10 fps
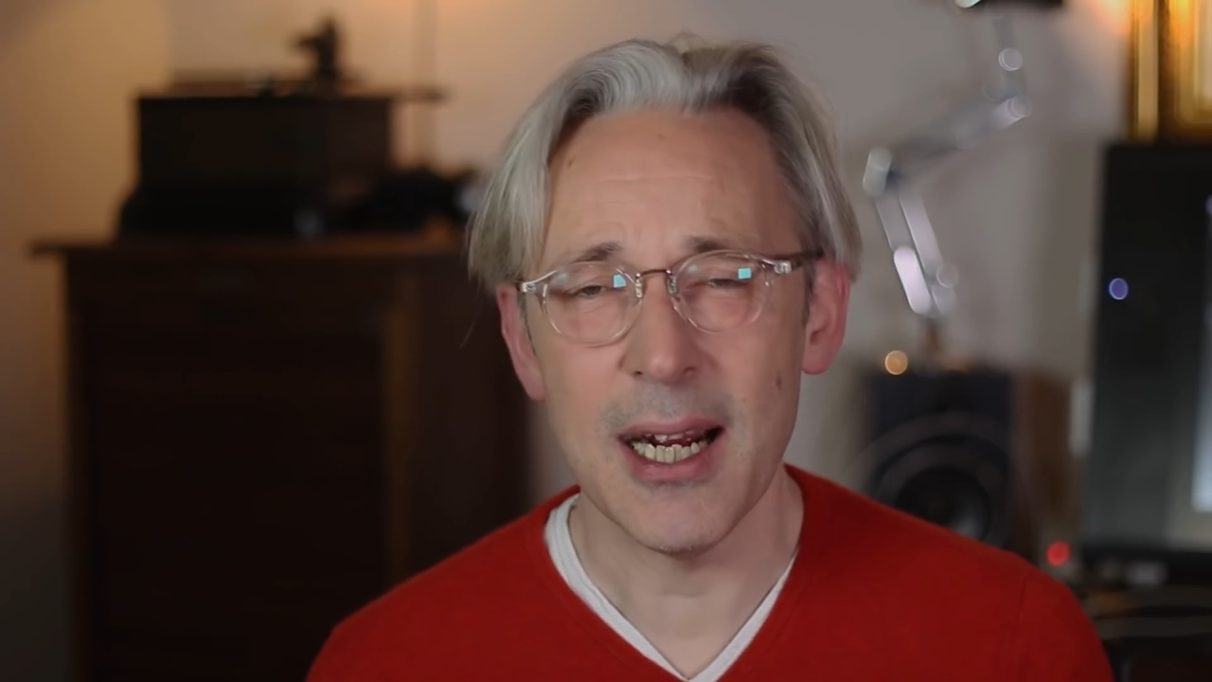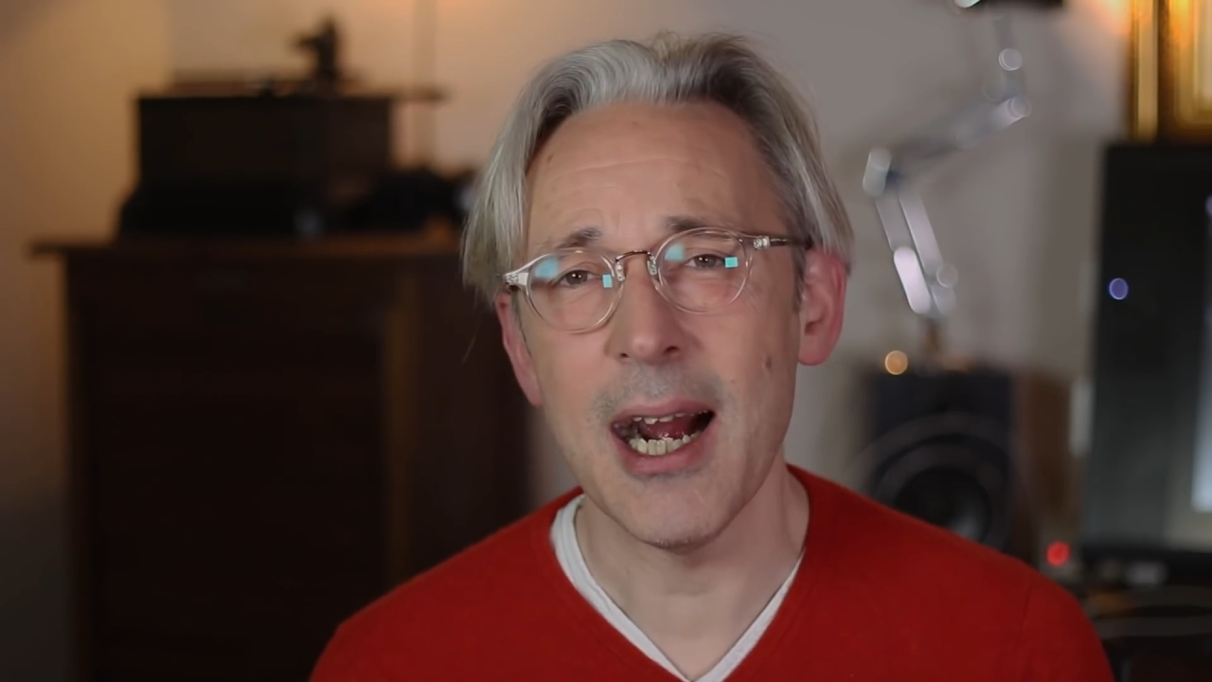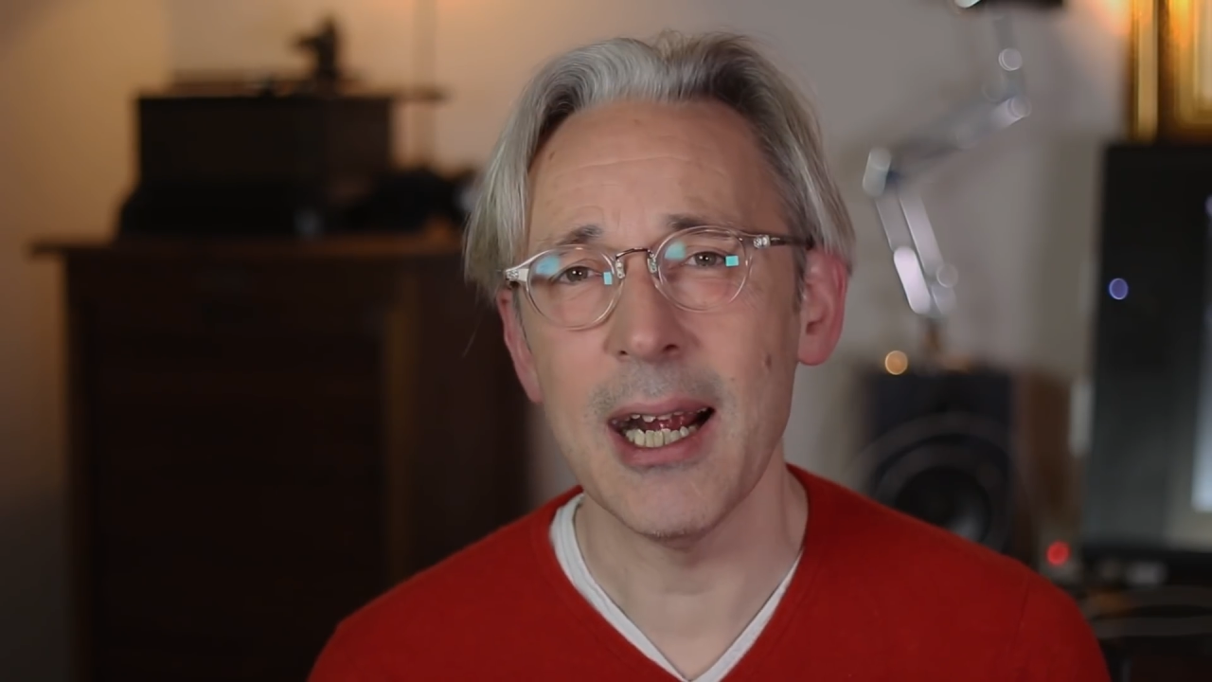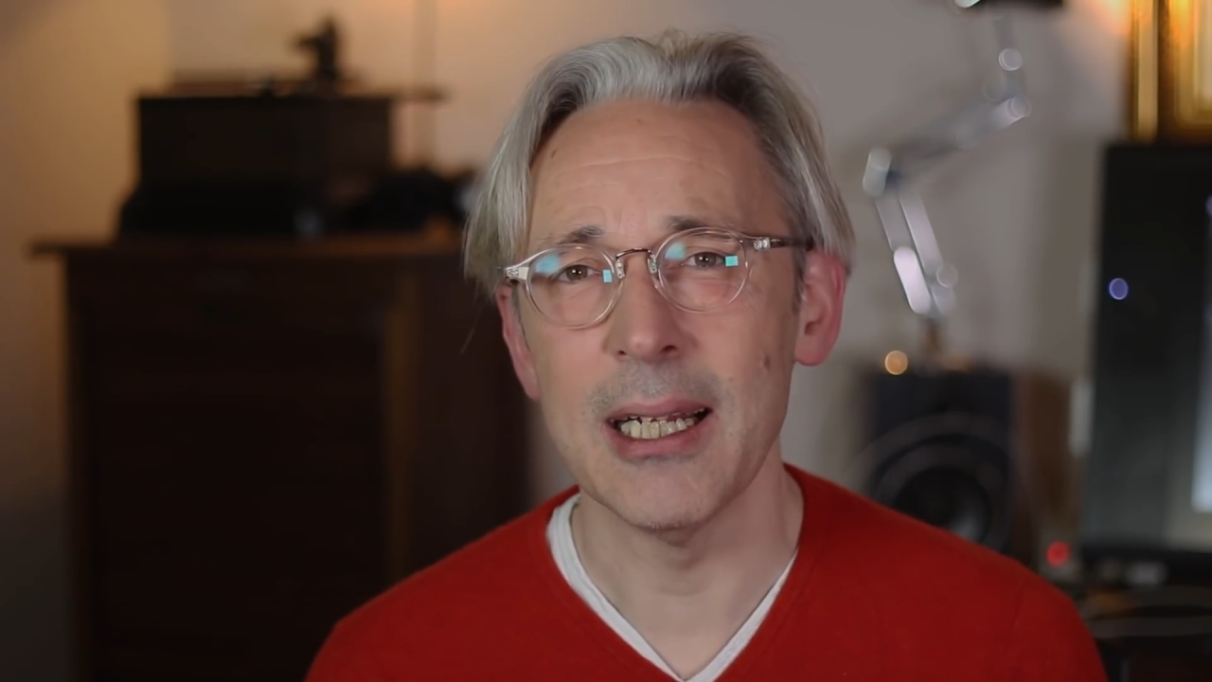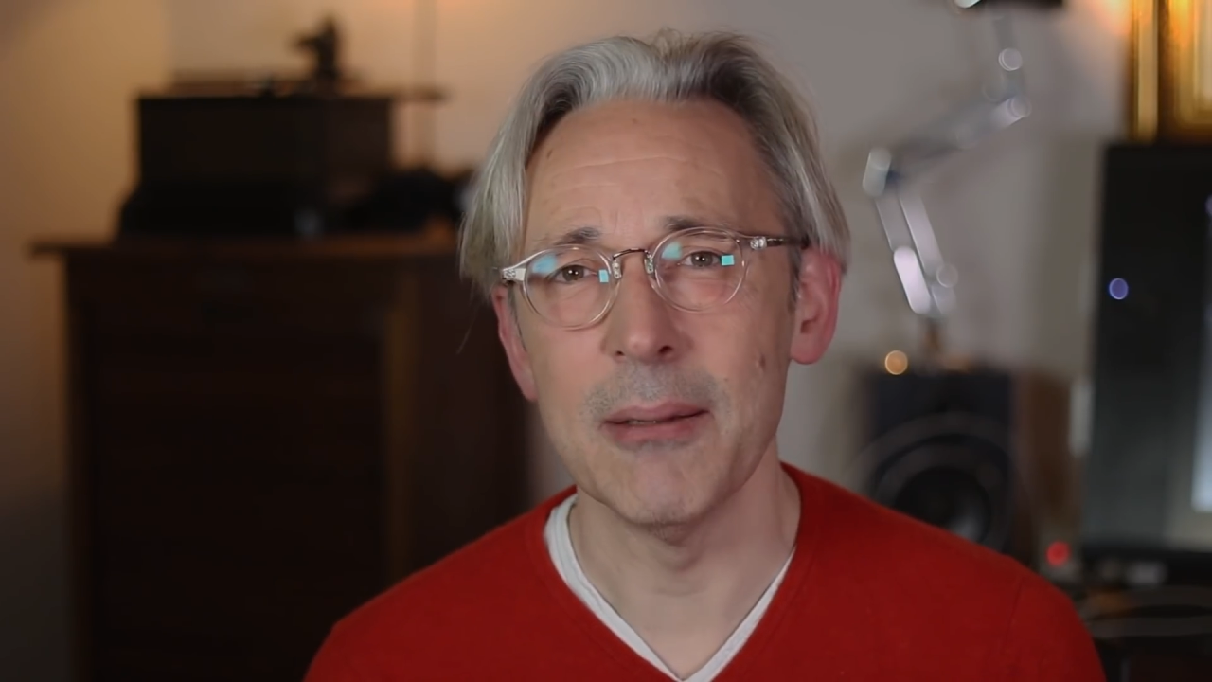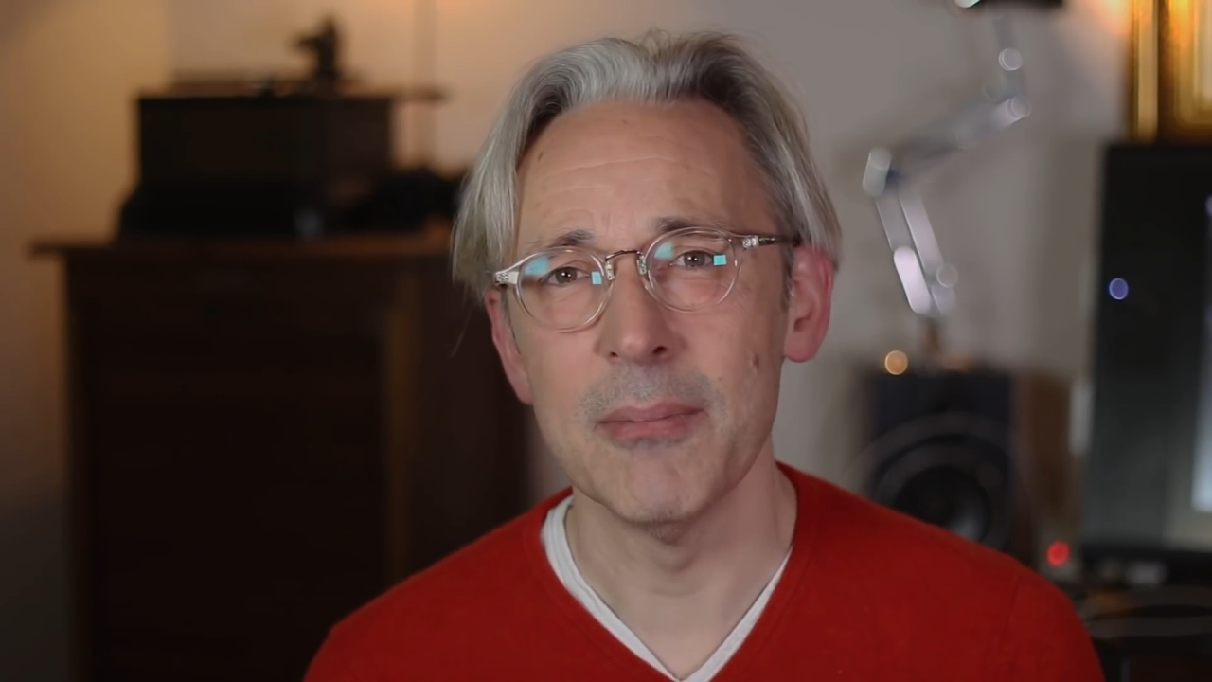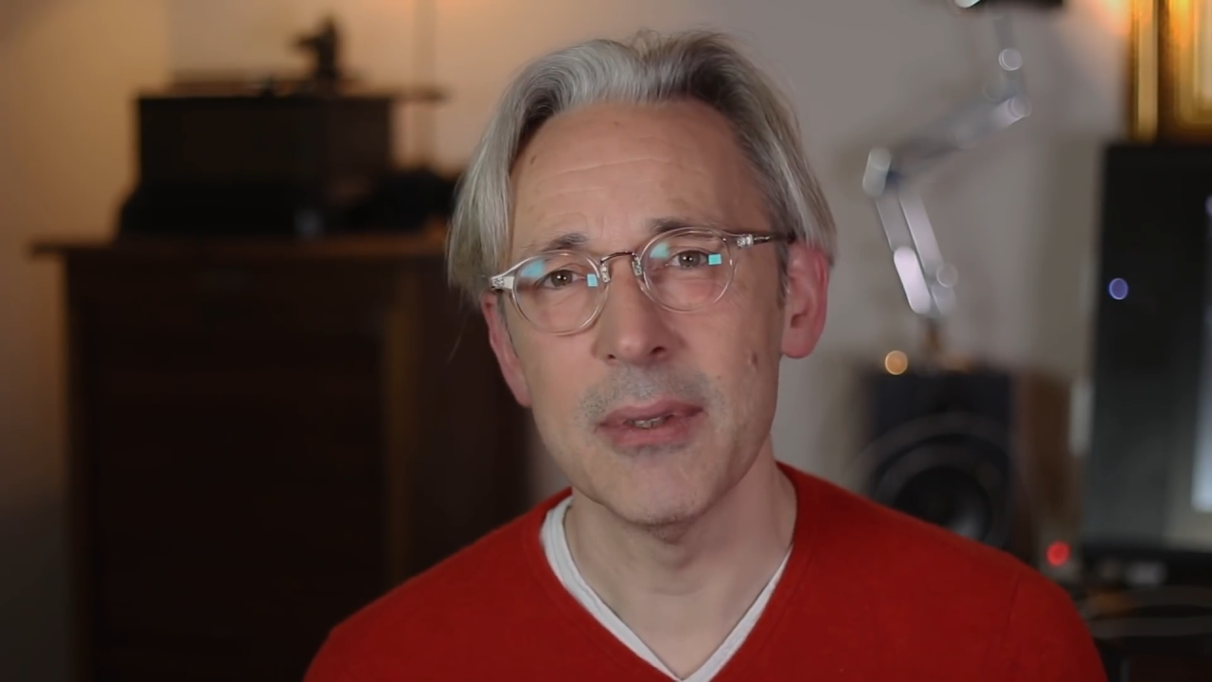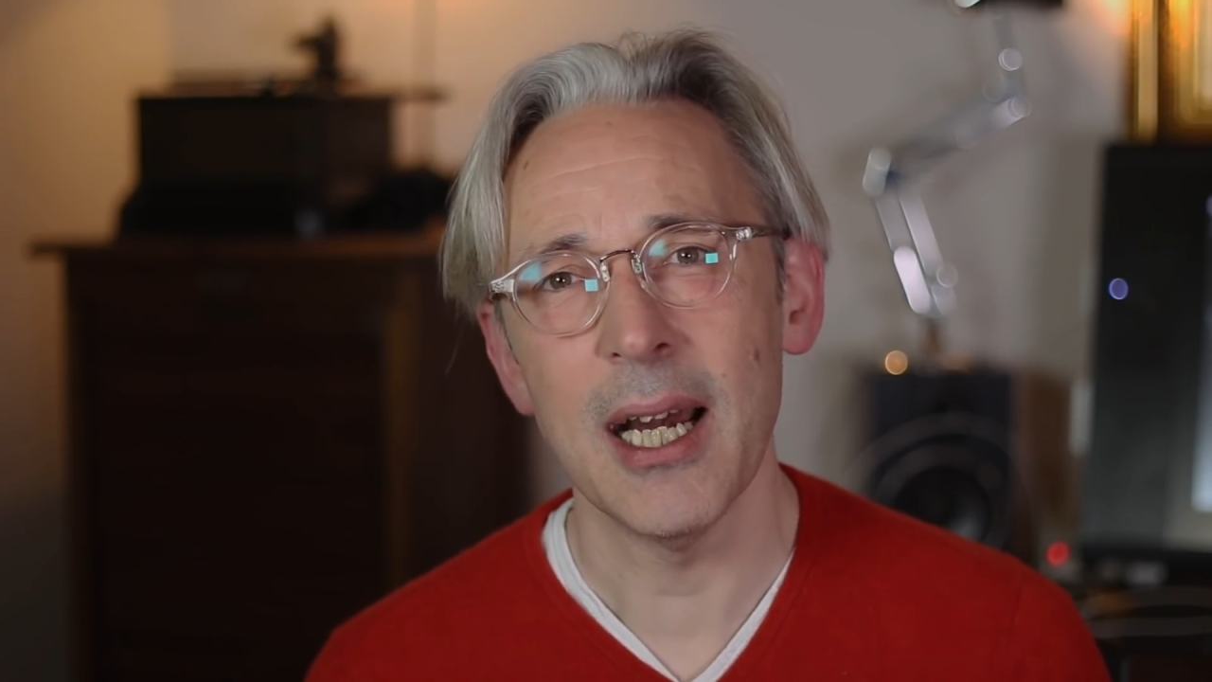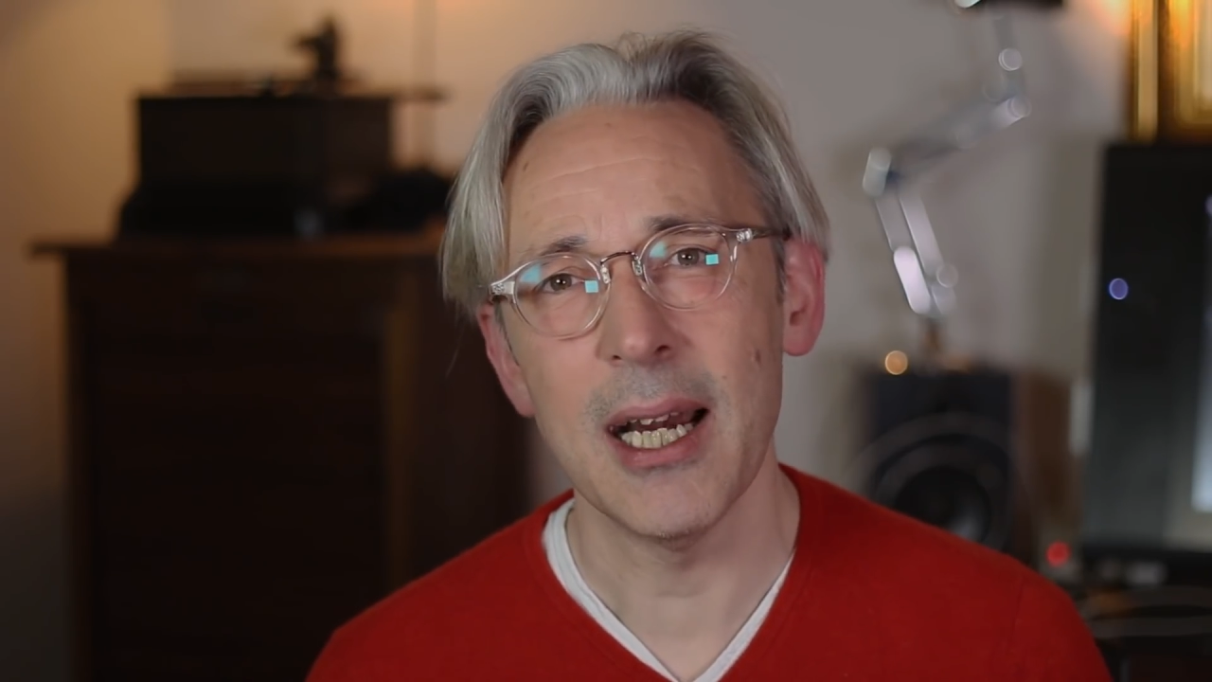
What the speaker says: Haarlem.